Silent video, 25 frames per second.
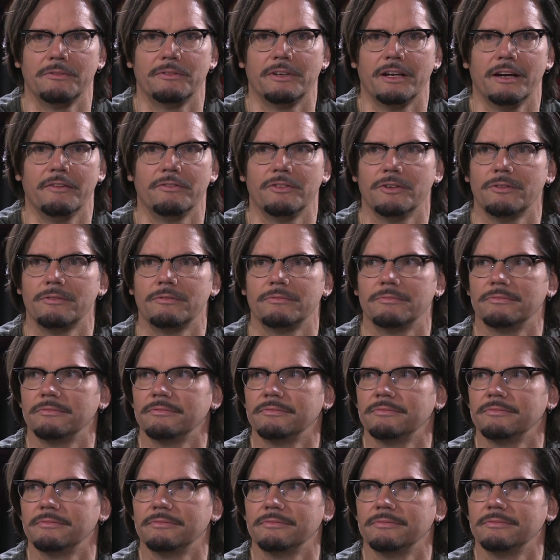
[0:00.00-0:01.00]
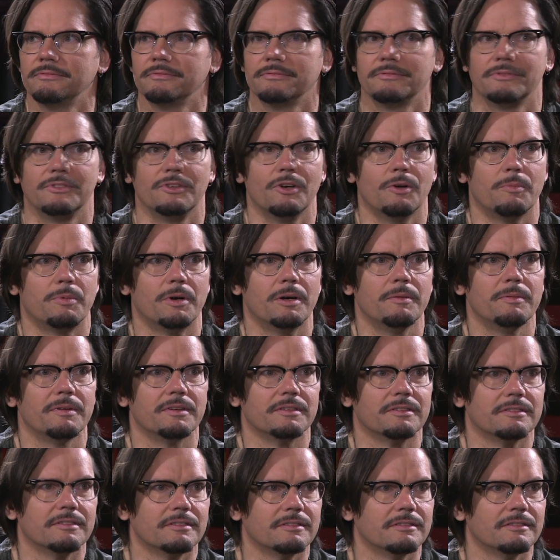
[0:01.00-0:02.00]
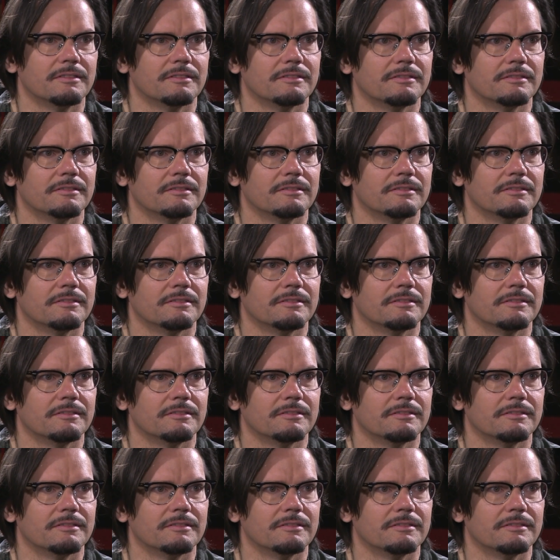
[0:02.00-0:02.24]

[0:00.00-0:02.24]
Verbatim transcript: would have no no purpose. Yeah.